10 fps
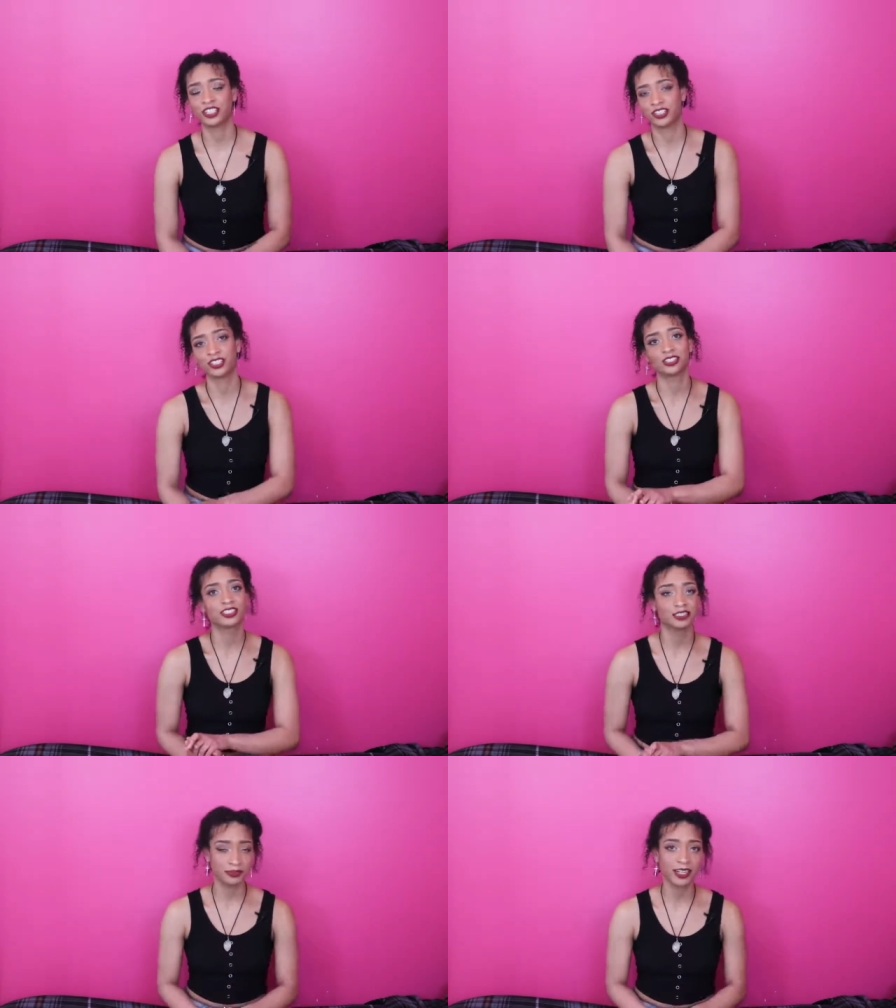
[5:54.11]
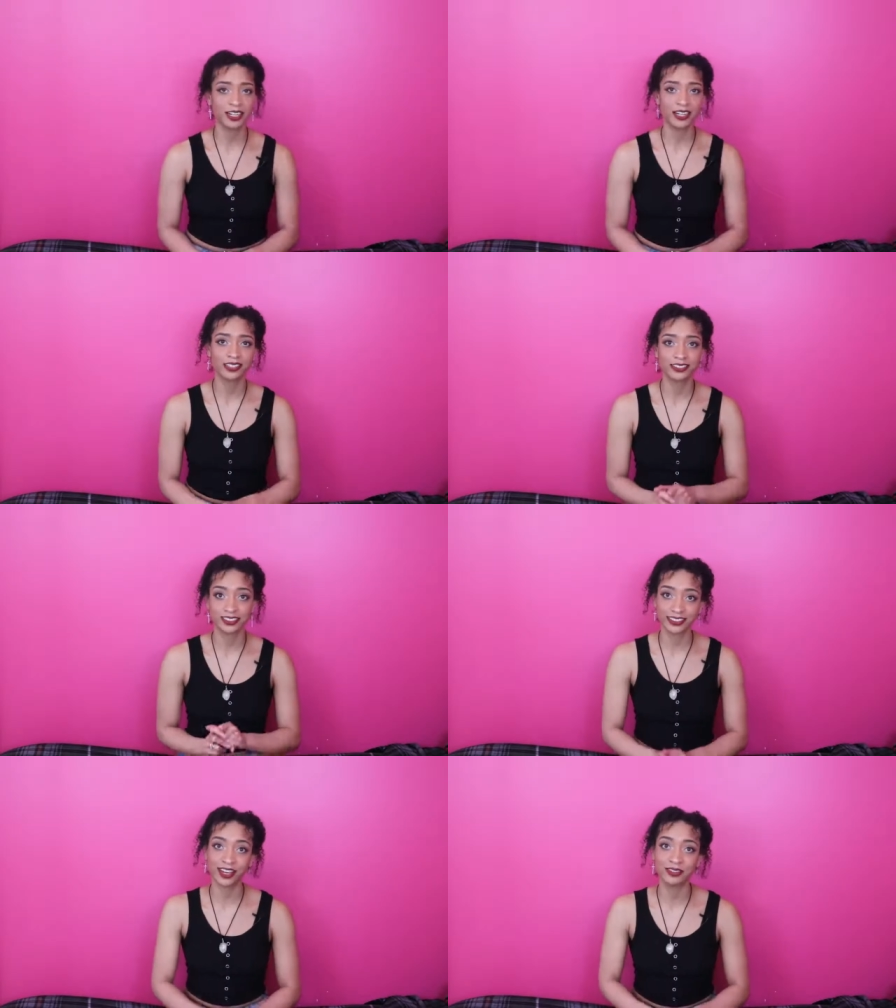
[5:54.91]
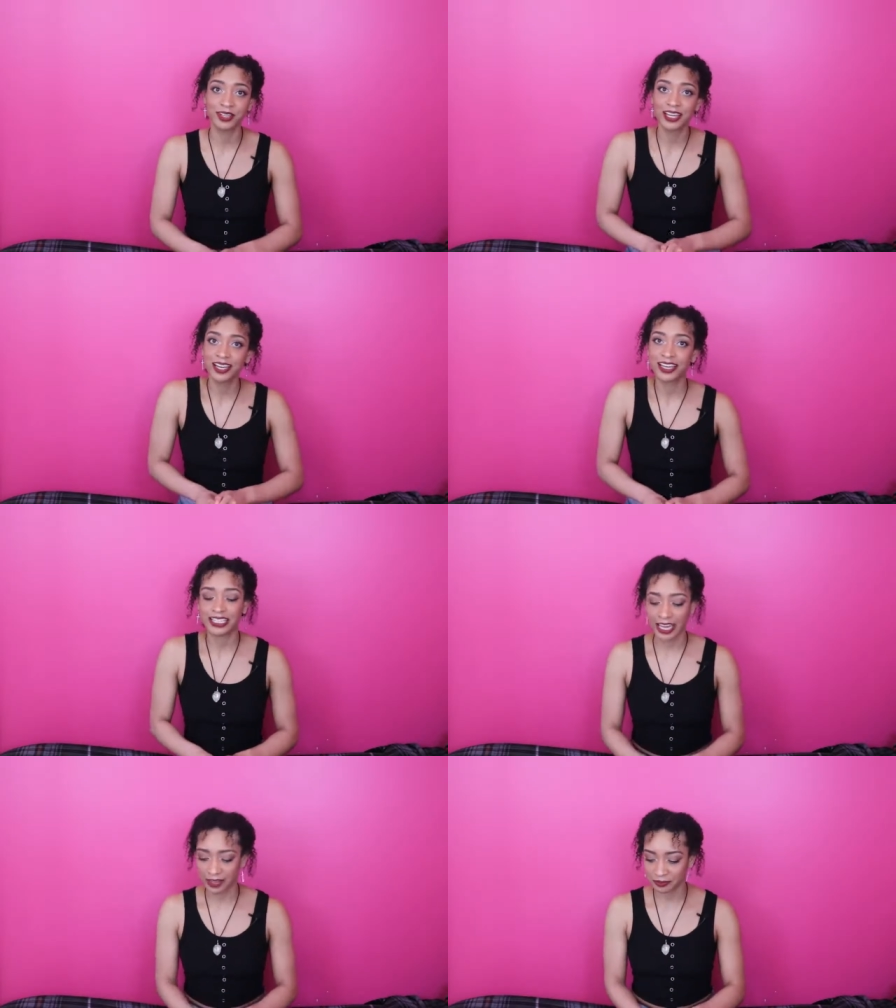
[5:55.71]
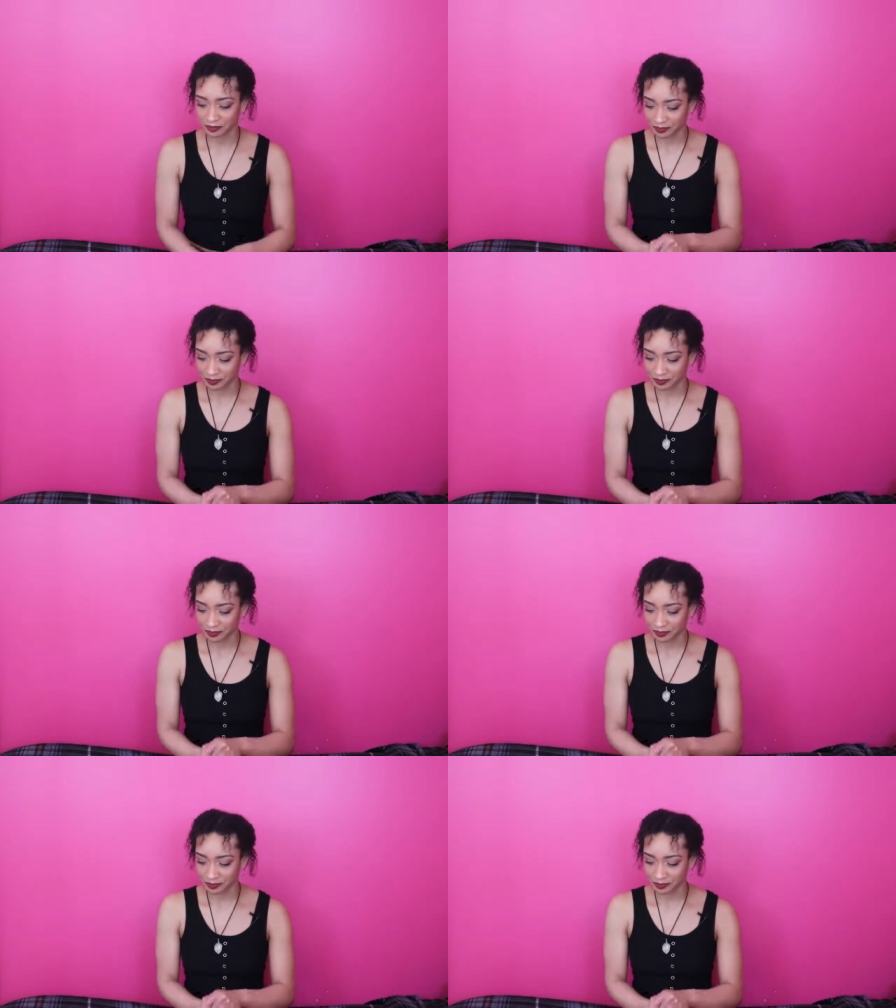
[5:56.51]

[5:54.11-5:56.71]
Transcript: your spirit. So yeah.